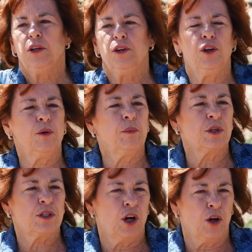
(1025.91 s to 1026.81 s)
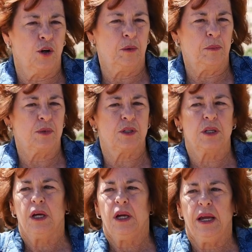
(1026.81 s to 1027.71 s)
numerous homes,
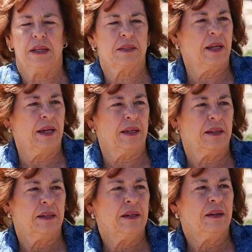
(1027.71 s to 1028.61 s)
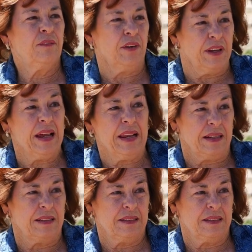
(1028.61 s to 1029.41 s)
and it's like, forget it.